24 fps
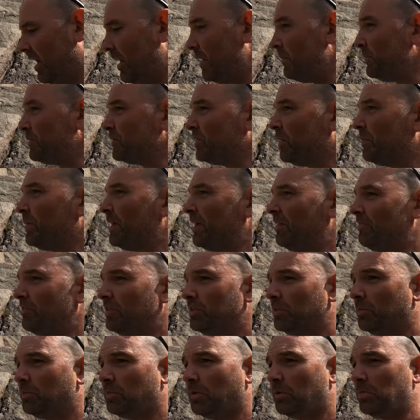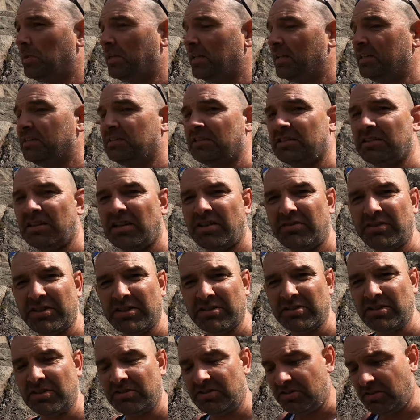um, some areas are probably easier than
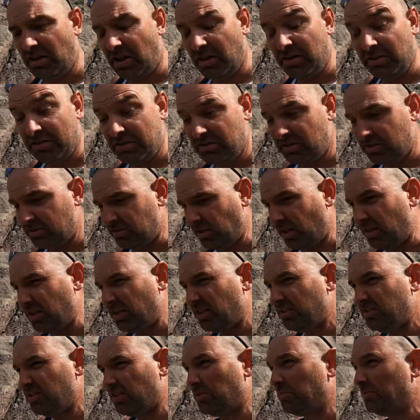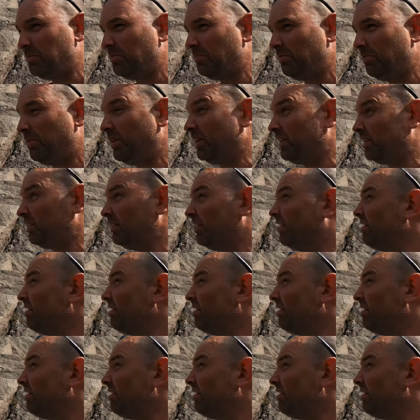others, so others, so just pick